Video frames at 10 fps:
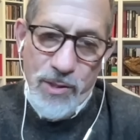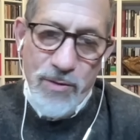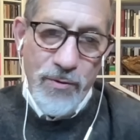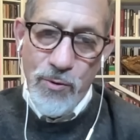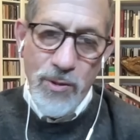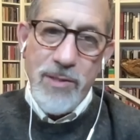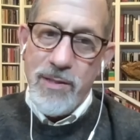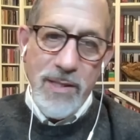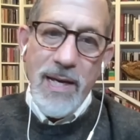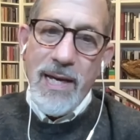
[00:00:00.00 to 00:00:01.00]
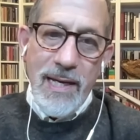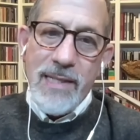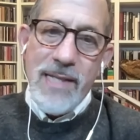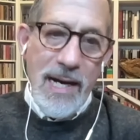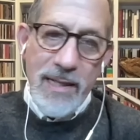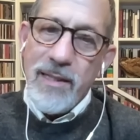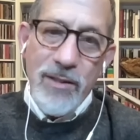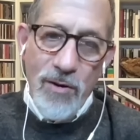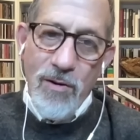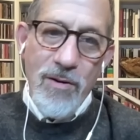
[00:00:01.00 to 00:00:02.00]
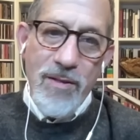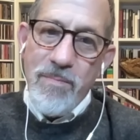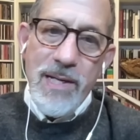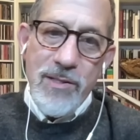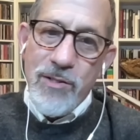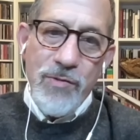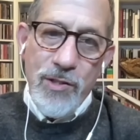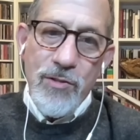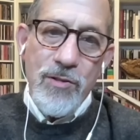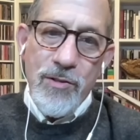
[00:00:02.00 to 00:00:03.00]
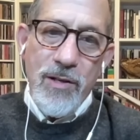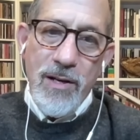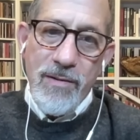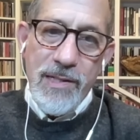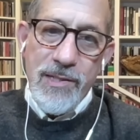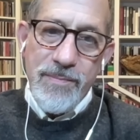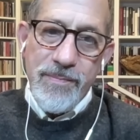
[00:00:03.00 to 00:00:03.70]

which of course is exactly at the heart of the message of the Turner Diaries.